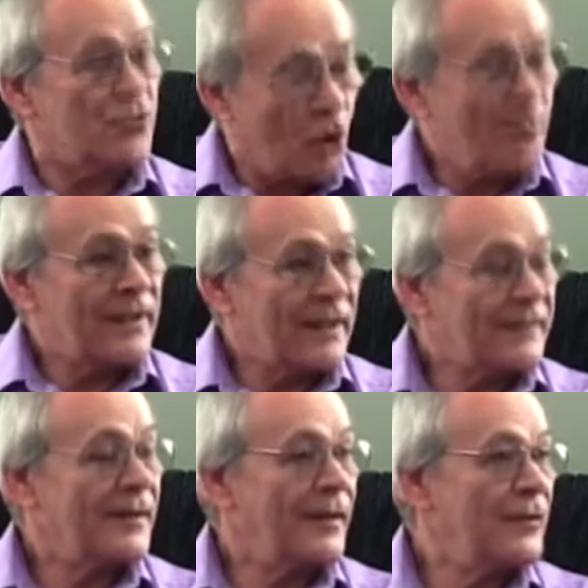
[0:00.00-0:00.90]
called me
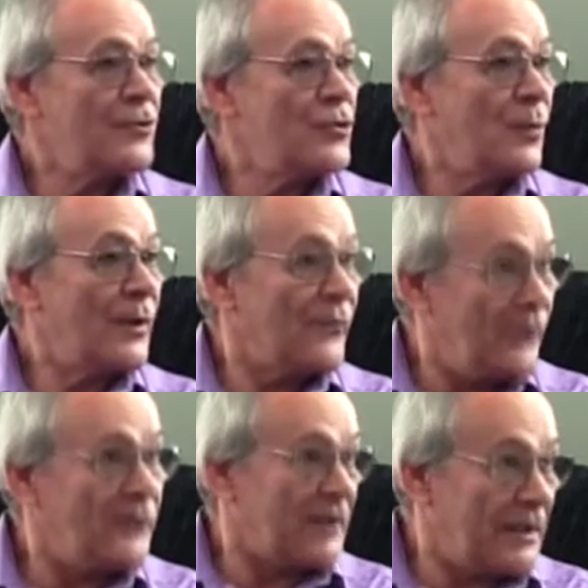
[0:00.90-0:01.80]
last night. She wants
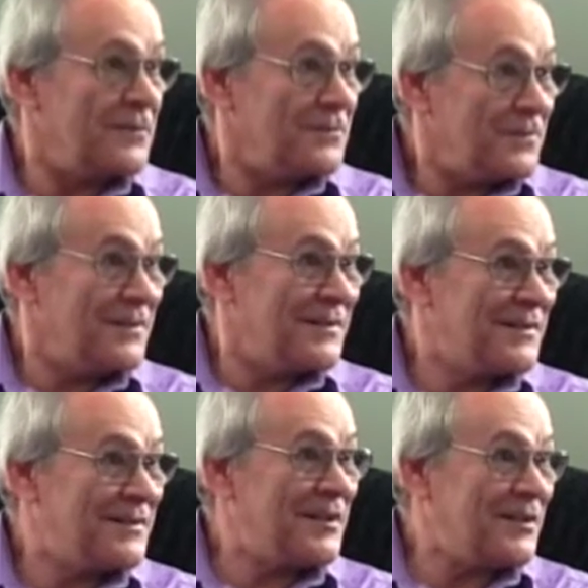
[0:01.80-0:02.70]
15
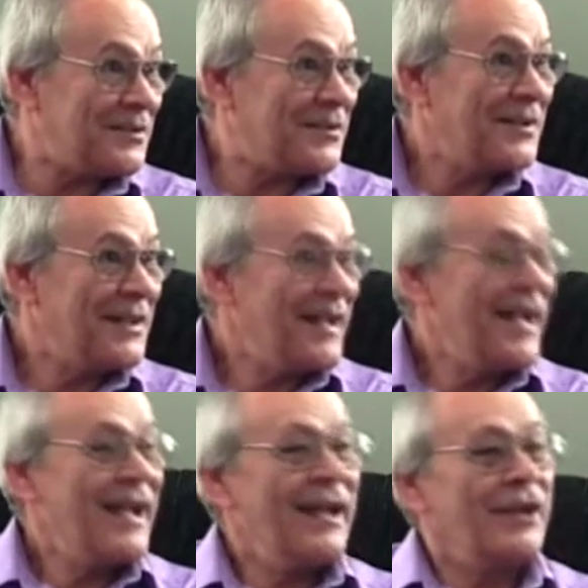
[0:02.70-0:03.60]
seats.
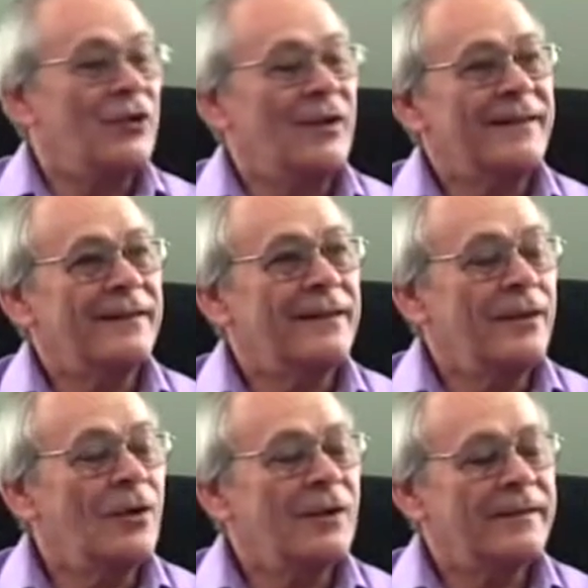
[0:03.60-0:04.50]
So I said,
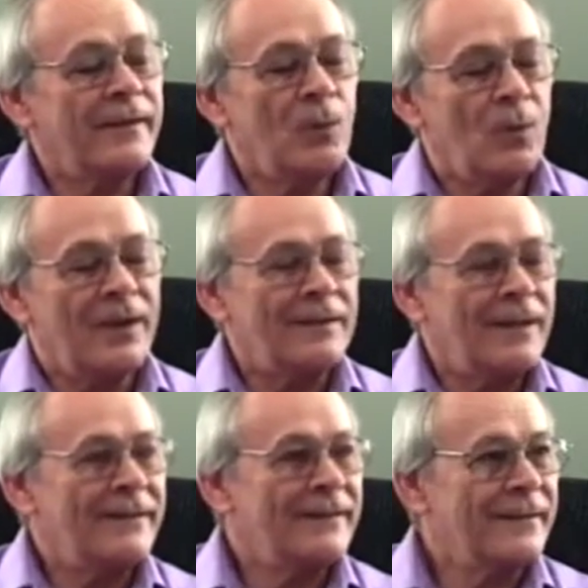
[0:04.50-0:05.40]
I'll tell you what.
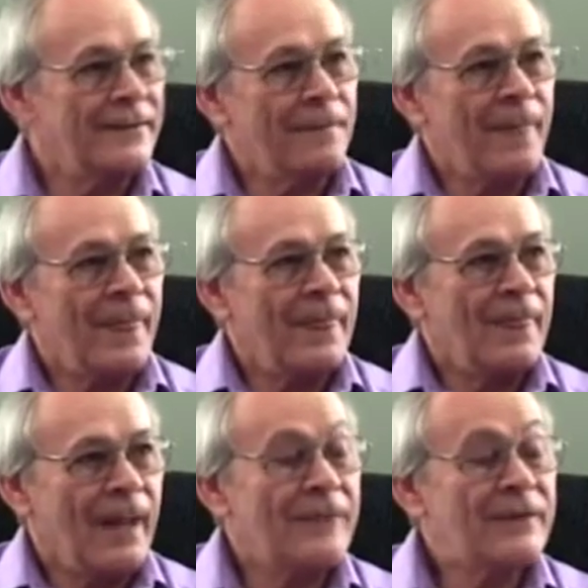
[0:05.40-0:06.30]
I said,
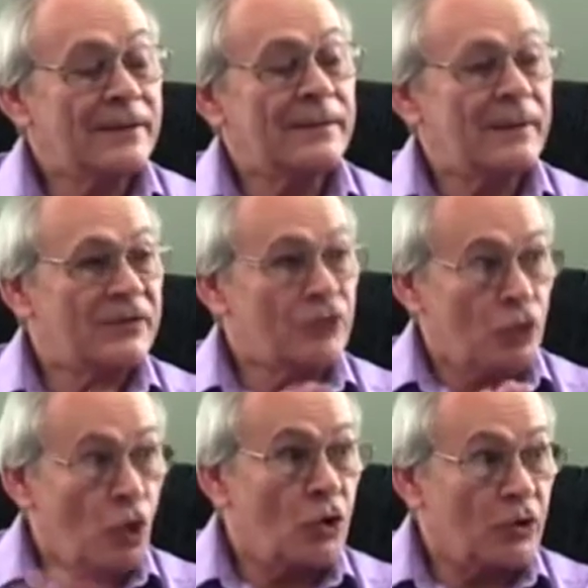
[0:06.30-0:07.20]
I've got the bus
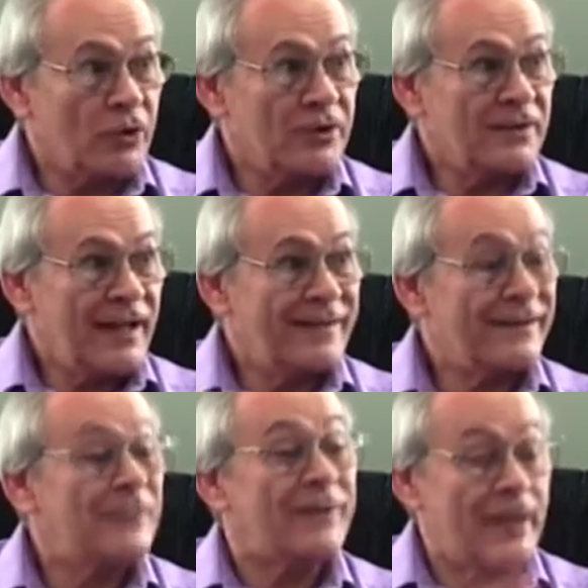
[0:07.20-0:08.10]
longer, and
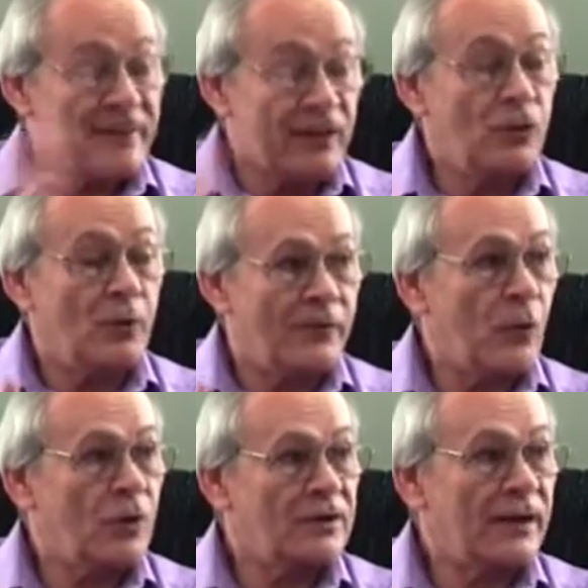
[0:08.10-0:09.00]
sometimes I do a
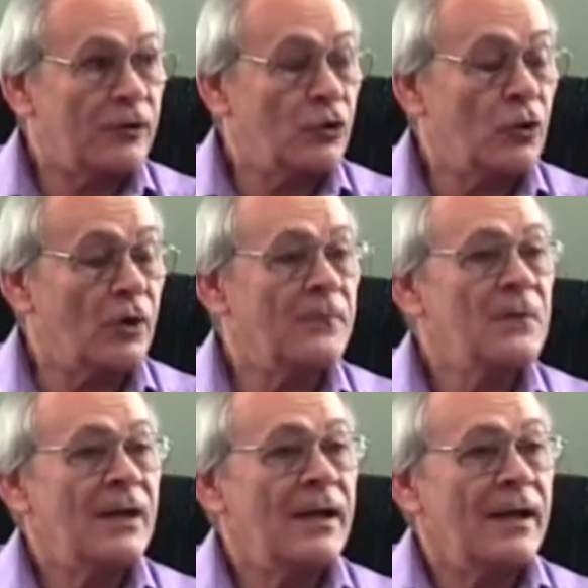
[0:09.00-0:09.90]
4 o'clock tour.
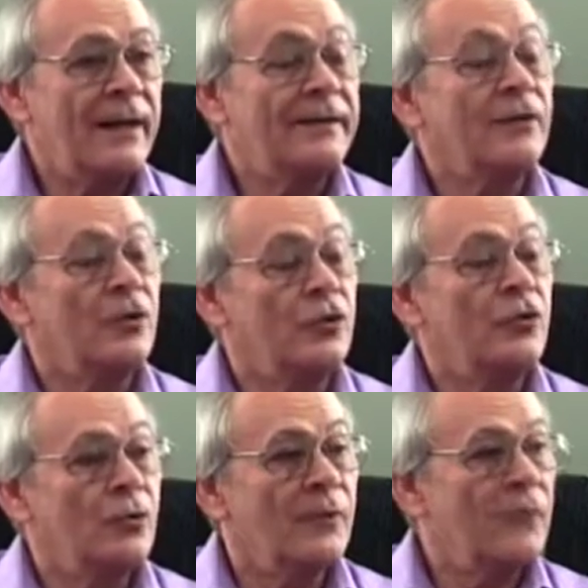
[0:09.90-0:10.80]
I said, could you
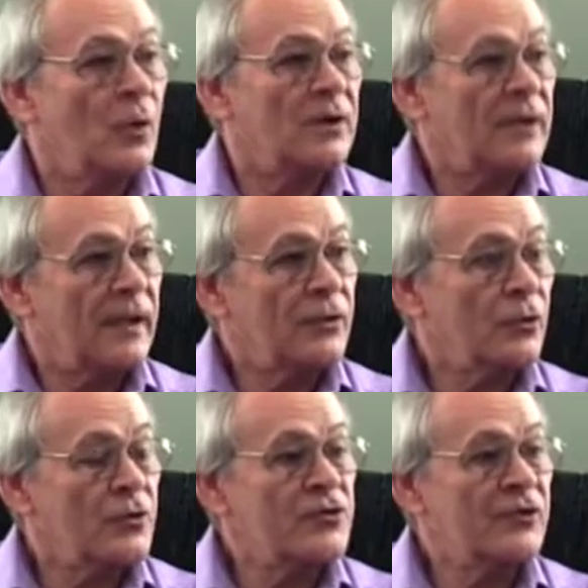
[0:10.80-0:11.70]
do a 4 o'clock
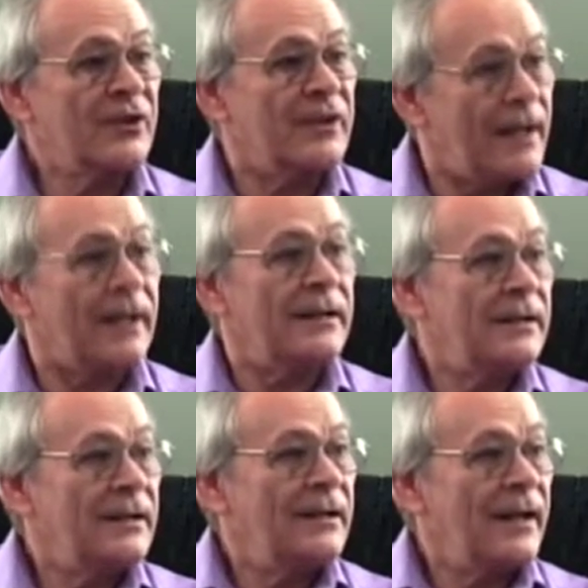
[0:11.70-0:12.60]
tour? And she said, yeah.
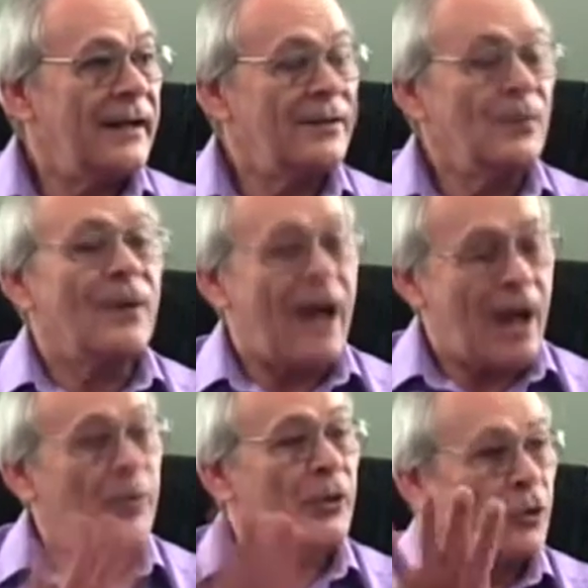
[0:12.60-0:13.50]
I said,
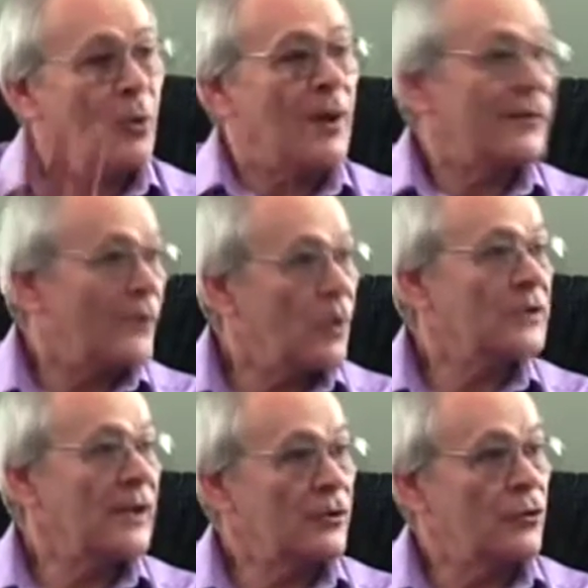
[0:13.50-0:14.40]
I'll put you on the 4
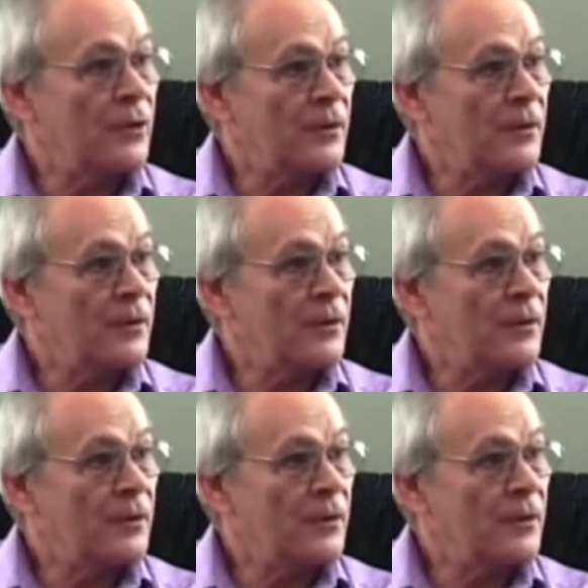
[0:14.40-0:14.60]
o'clock tour.